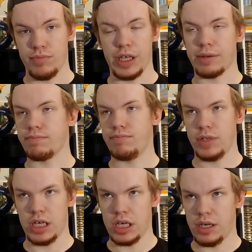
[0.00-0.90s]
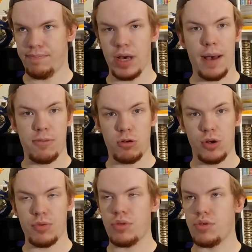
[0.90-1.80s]
like uh, Papa
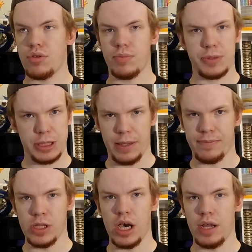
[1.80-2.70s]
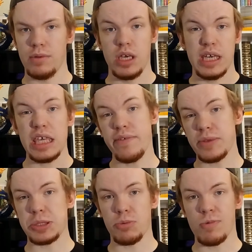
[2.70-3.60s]
Roach, Slipknot,
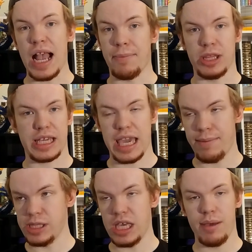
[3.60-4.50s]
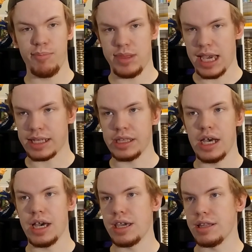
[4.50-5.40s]
even some rap like Eminem, Tech
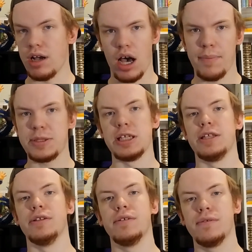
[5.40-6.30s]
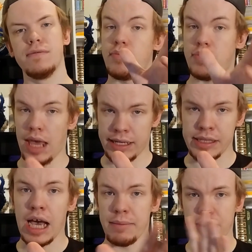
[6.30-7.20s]
Nine, Hobson. Tech
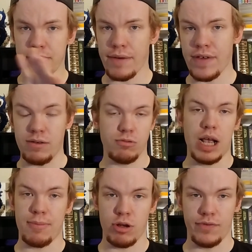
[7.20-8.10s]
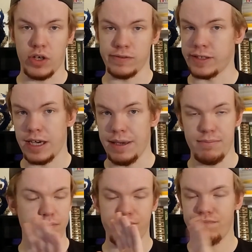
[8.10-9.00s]
Nine being my favorite rapper of all time.
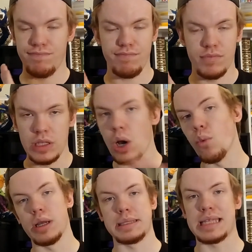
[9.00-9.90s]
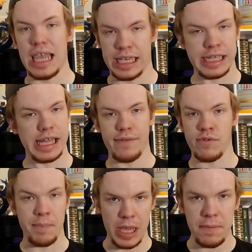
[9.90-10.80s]
No one's taking that
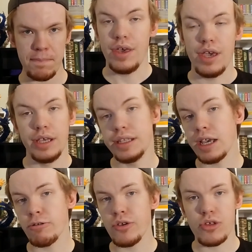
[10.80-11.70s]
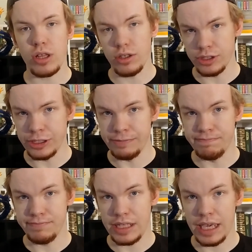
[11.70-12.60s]
from me. And then I reach adulthood.
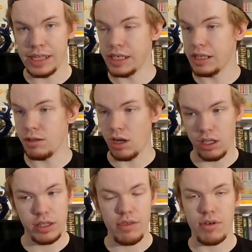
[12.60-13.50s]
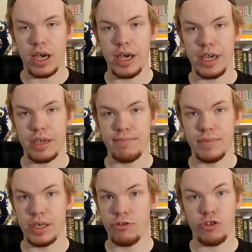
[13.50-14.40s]
And in college, I'm
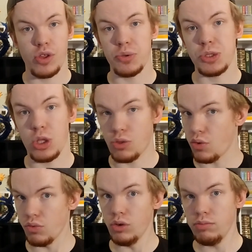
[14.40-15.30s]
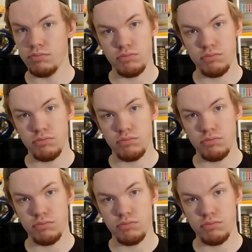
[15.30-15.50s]
introduced to Tool,